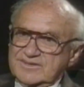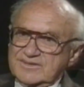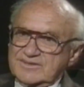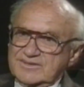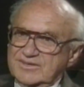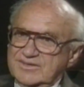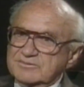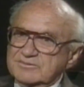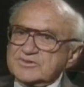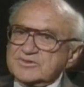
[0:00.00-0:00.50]

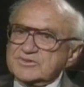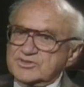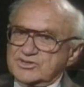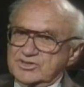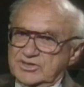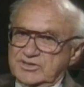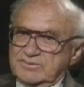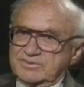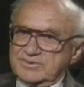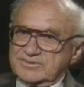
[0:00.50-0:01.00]
They were a
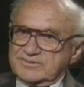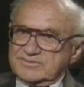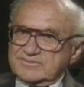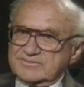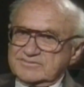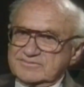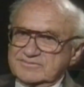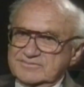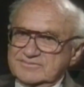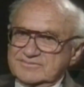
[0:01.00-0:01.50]
jip.
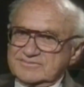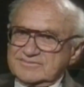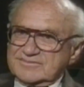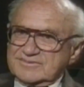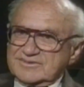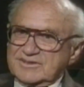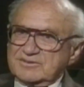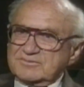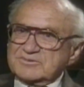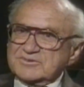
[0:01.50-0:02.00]

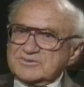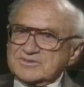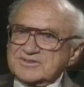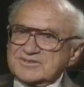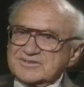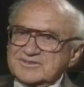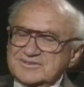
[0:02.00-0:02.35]
That was the